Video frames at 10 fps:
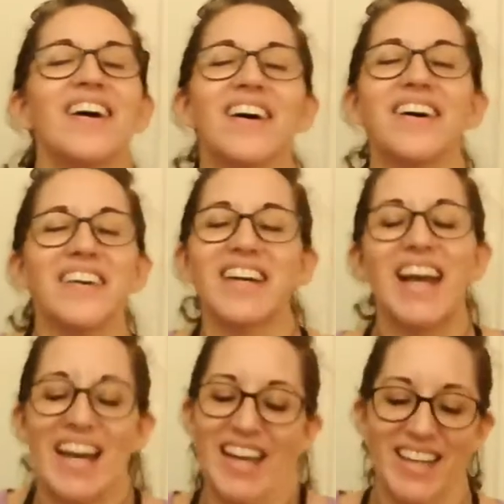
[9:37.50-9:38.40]
Okay.
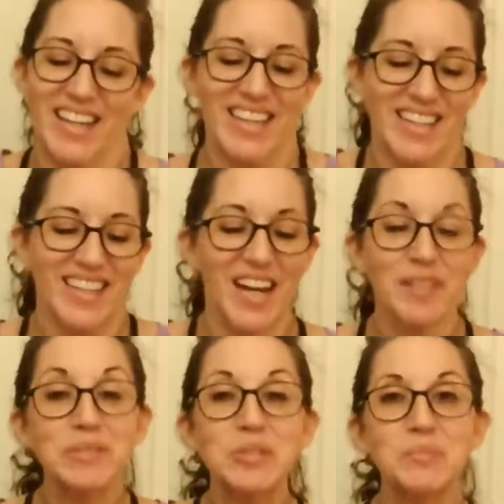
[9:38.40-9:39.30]
I'm
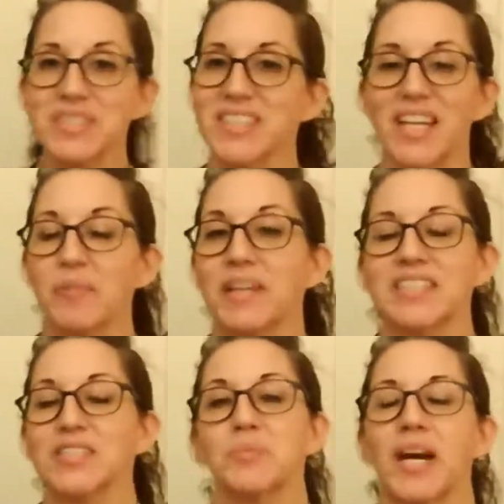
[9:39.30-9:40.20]
super excited about this.
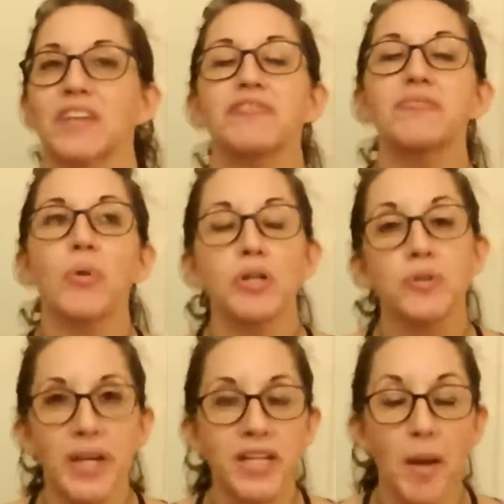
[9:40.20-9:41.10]
We had 4
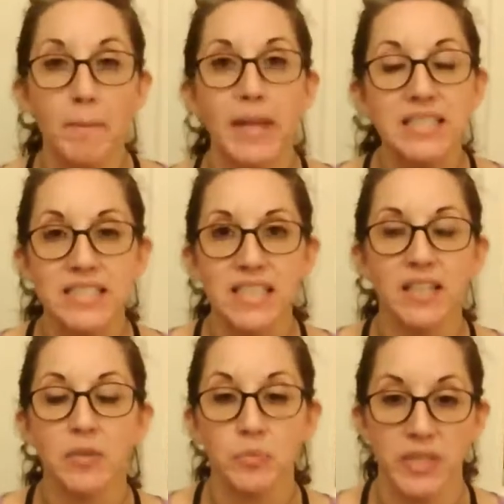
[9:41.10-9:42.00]
great, amazing
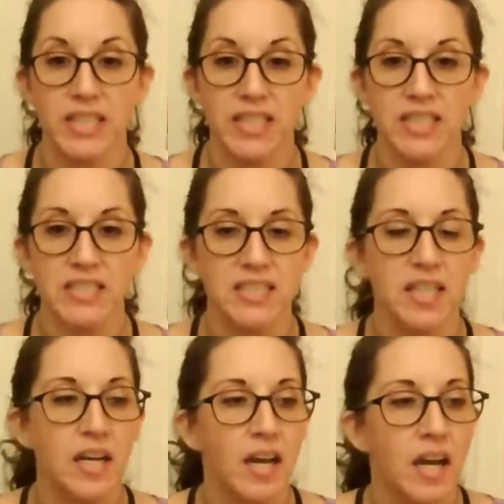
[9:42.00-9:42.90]
readings.
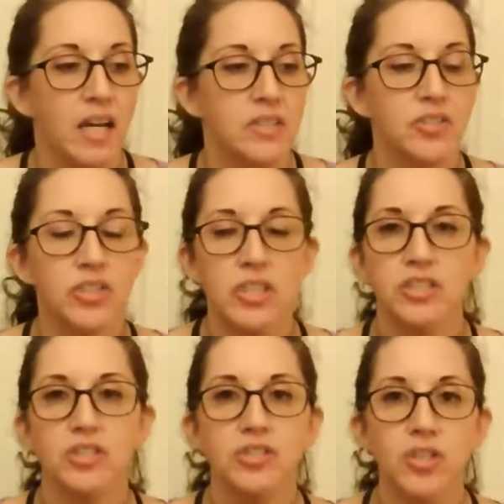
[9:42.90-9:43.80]

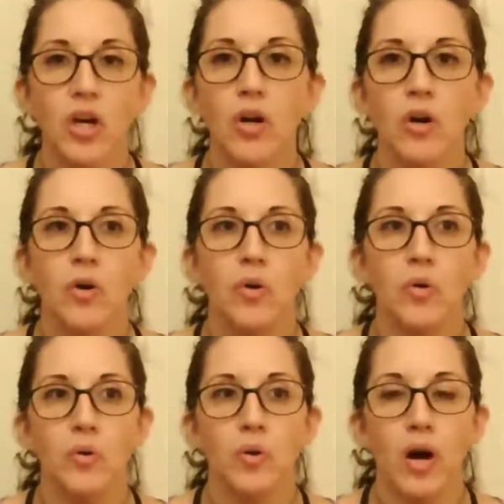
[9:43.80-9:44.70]
Just
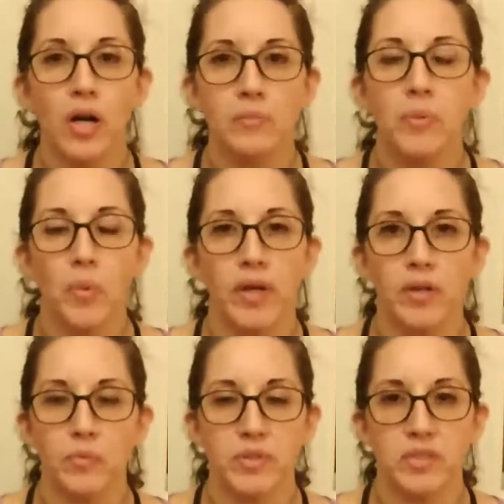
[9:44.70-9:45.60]
so on point
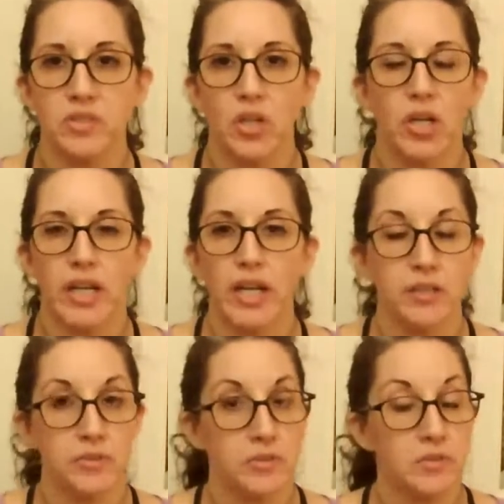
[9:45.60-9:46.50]
with the Stargaters.